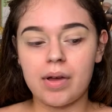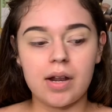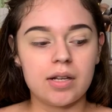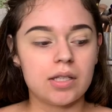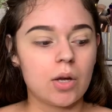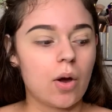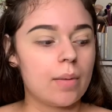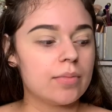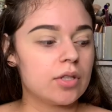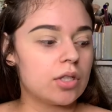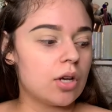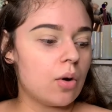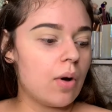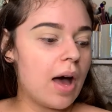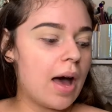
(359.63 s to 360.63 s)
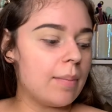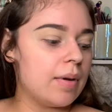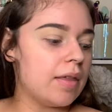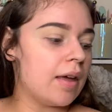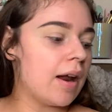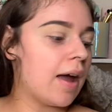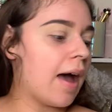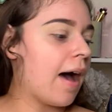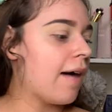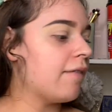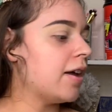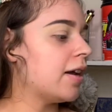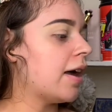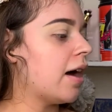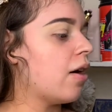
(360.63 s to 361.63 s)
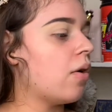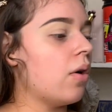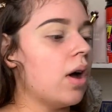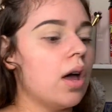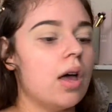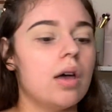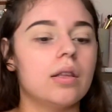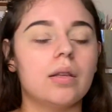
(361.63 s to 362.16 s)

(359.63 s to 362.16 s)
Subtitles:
and so I'm so happy that I have it now. The